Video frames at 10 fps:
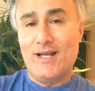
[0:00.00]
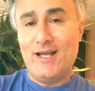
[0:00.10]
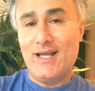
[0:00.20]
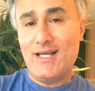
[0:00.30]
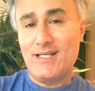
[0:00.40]

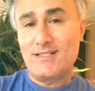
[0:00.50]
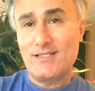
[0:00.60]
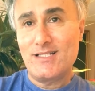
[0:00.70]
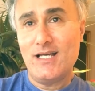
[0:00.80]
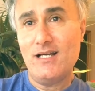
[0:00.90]

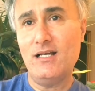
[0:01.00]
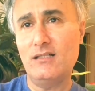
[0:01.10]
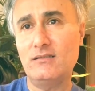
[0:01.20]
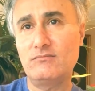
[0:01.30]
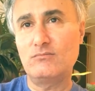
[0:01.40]
and
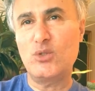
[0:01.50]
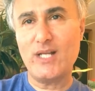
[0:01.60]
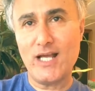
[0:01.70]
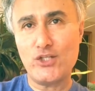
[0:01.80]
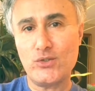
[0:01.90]
more
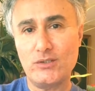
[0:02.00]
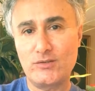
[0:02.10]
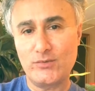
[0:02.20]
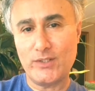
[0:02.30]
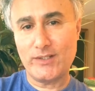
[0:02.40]
natural
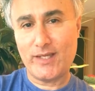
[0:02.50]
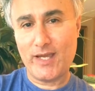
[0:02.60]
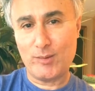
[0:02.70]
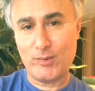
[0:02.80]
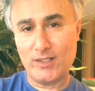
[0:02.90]
in front of the
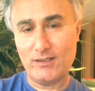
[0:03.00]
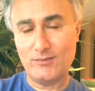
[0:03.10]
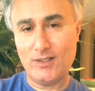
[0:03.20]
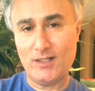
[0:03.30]
camera.